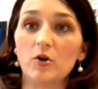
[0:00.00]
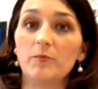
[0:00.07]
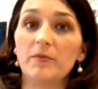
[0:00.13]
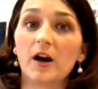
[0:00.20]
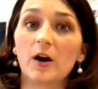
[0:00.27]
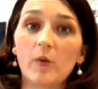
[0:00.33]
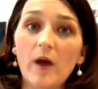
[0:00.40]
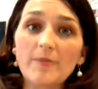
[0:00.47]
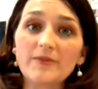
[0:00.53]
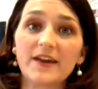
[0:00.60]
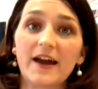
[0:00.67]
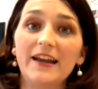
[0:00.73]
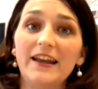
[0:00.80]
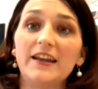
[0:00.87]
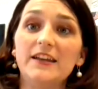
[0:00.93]
But our
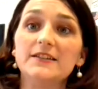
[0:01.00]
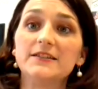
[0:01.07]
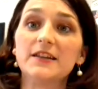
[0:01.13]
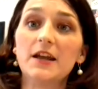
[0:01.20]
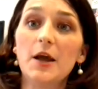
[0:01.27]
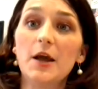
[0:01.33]
website is